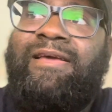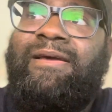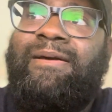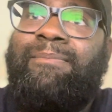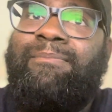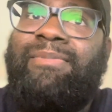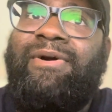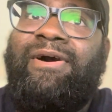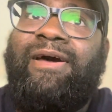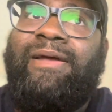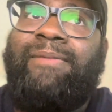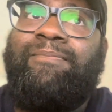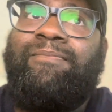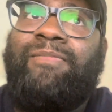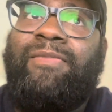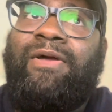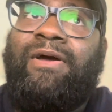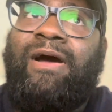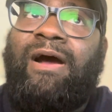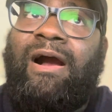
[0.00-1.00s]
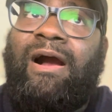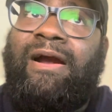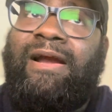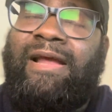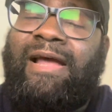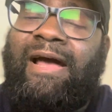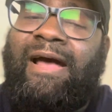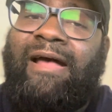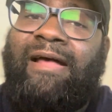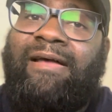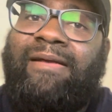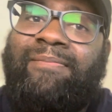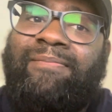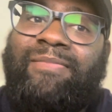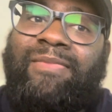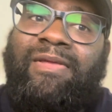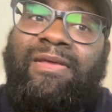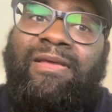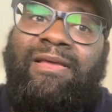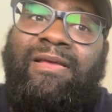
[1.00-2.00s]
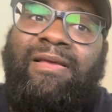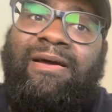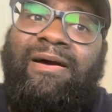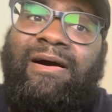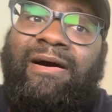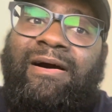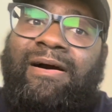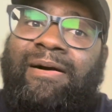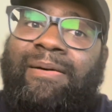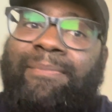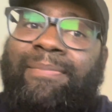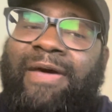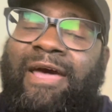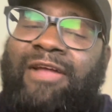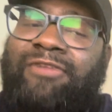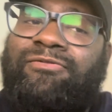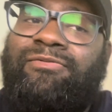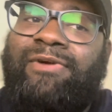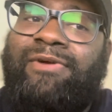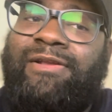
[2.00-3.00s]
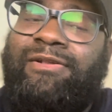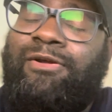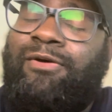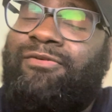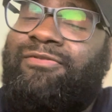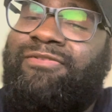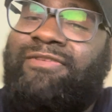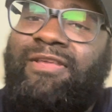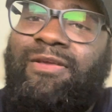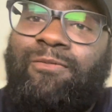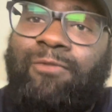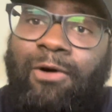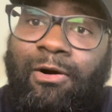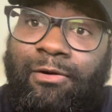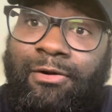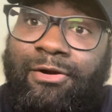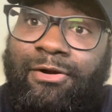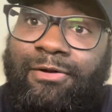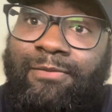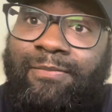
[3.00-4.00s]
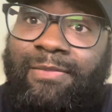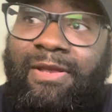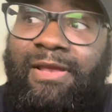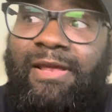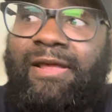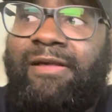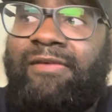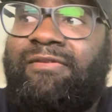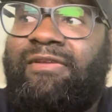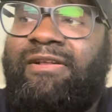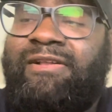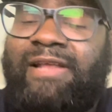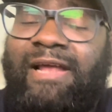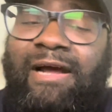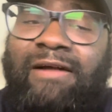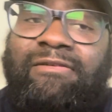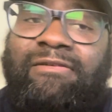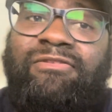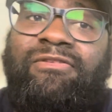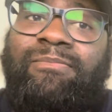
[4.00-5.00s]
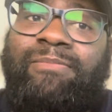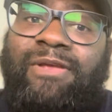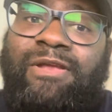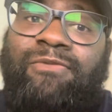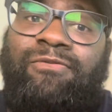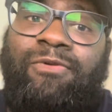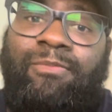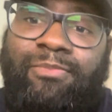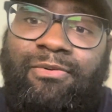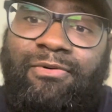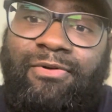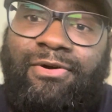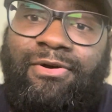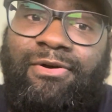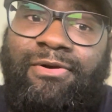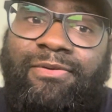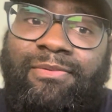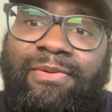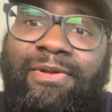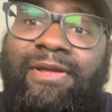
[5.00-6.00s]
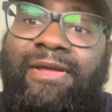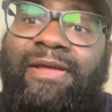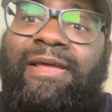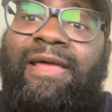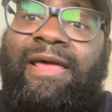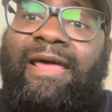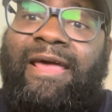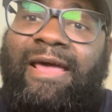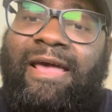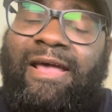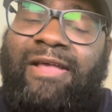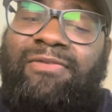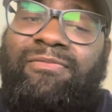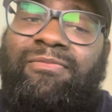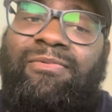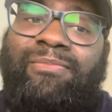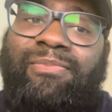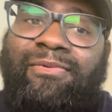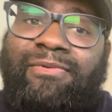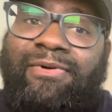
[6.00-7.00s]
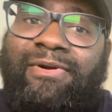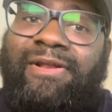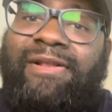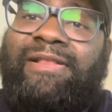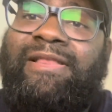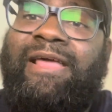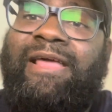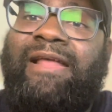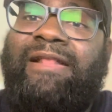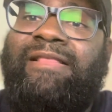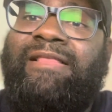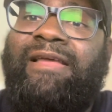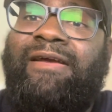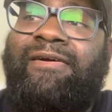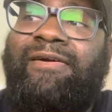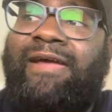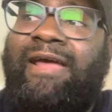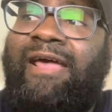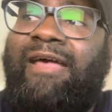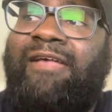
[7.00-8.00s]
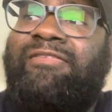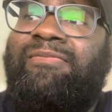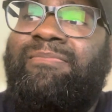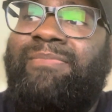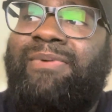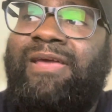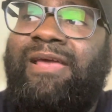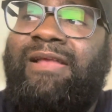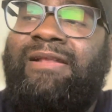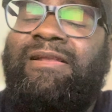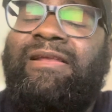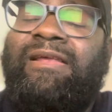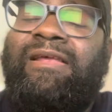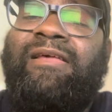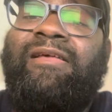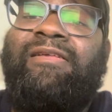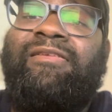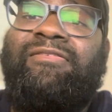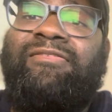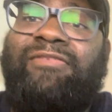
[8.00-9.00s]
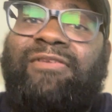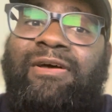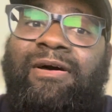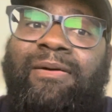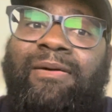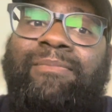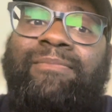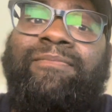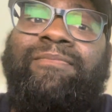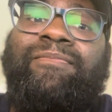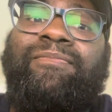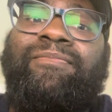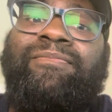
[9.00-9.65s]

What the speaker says: But our guy, Patrick No-C Walker, he is a Dallas beat reporter, has reported that there has been some